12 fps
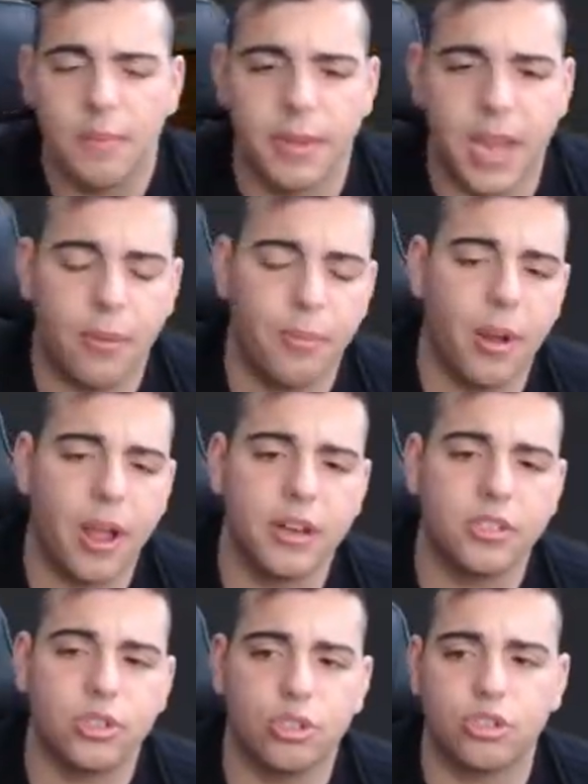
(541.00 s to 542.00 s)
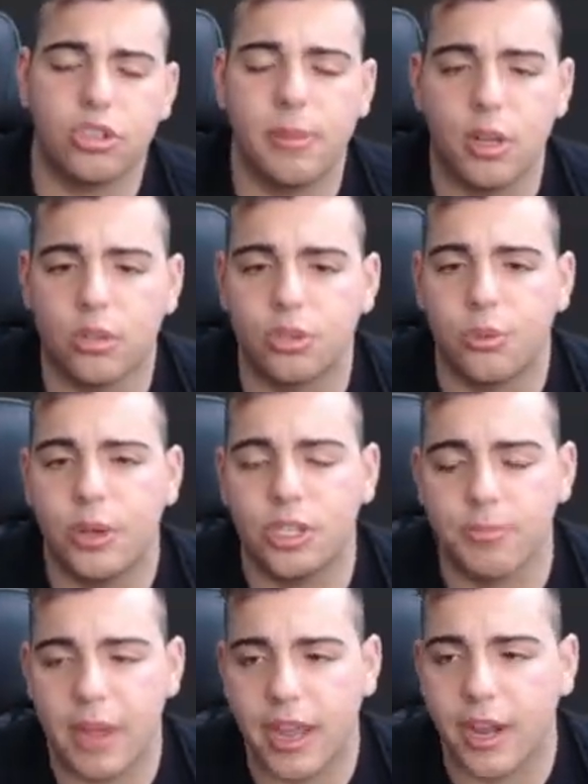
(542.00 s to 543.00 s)
But, yeah, we're probably going to start streaming on
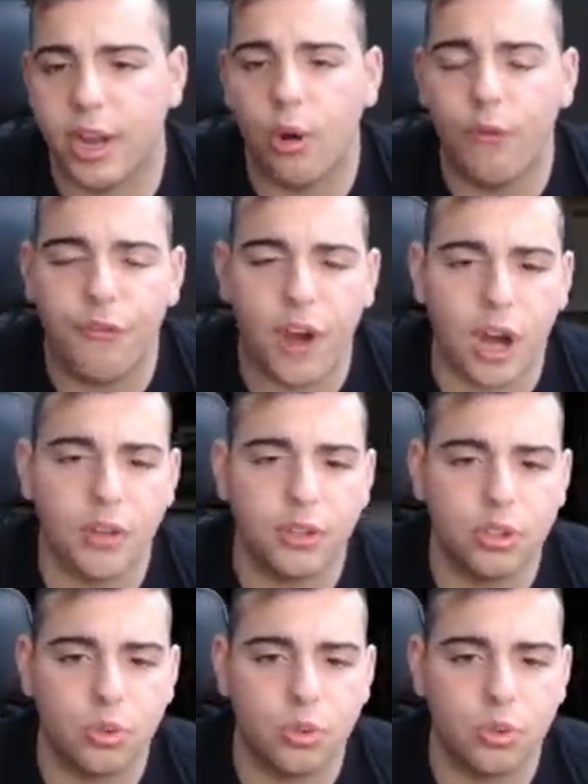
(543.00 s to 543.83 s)
Twitch, man. Go follow the